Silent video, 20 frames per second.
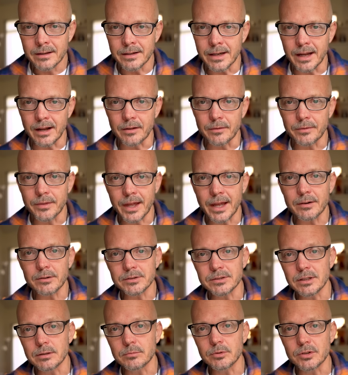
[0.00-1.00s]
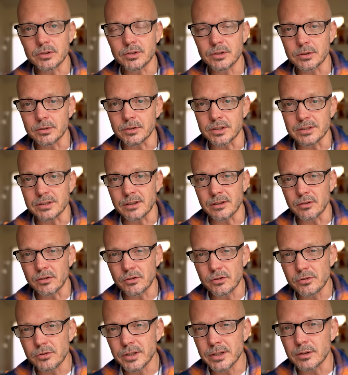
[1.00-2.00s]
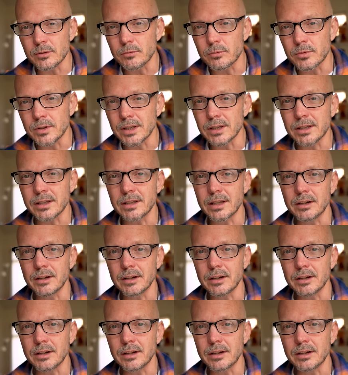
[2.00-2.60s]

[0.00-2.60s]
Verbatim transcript: Now, that was number two, is learning to really